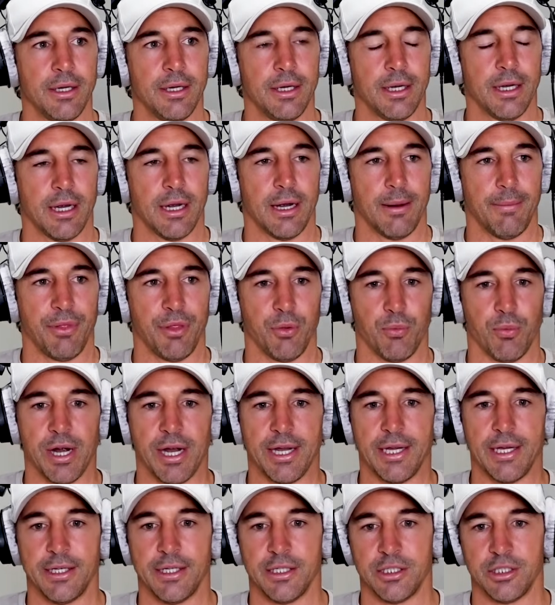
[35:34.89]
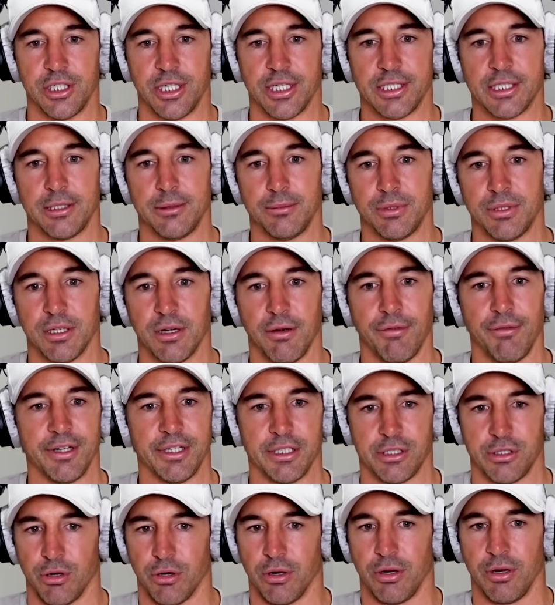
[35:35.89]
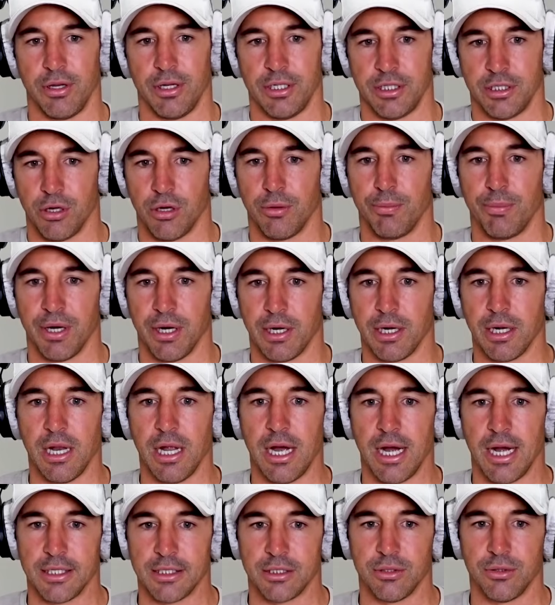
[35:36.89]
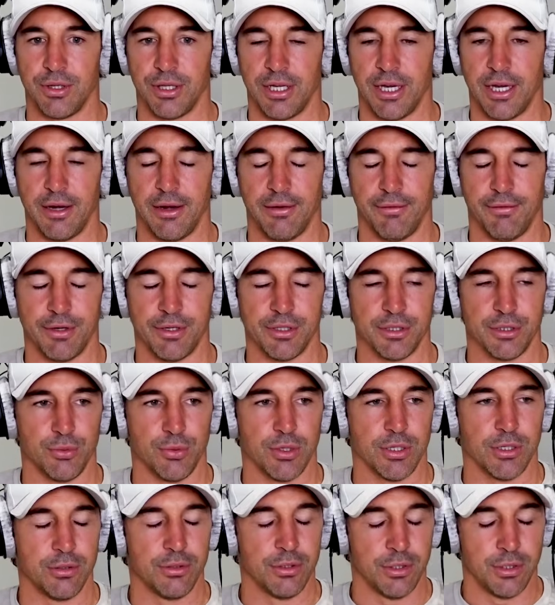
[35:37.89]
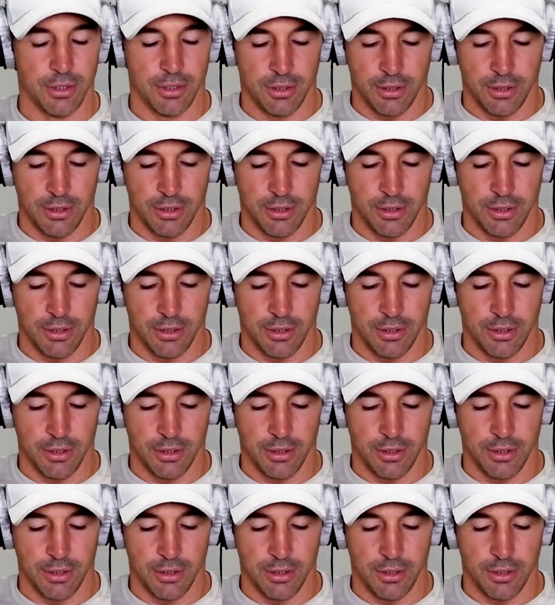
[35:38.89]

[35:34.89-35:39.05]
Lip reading: the way he injects himself, and he's got a bit of class on the end of it as well.